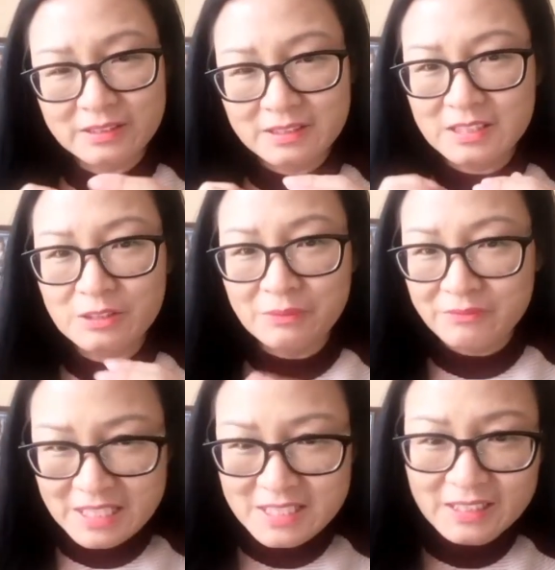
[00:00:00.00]
still
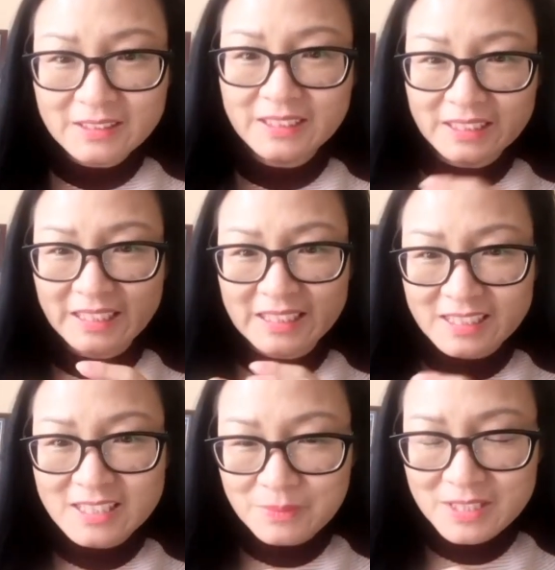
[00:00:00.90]
investing in
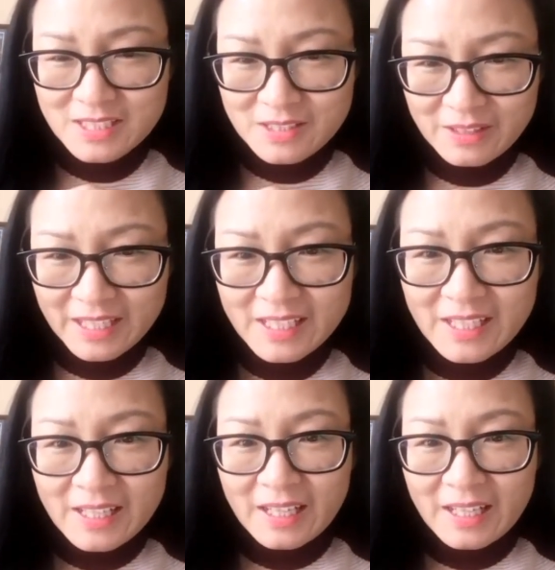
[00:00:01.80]
this business, right?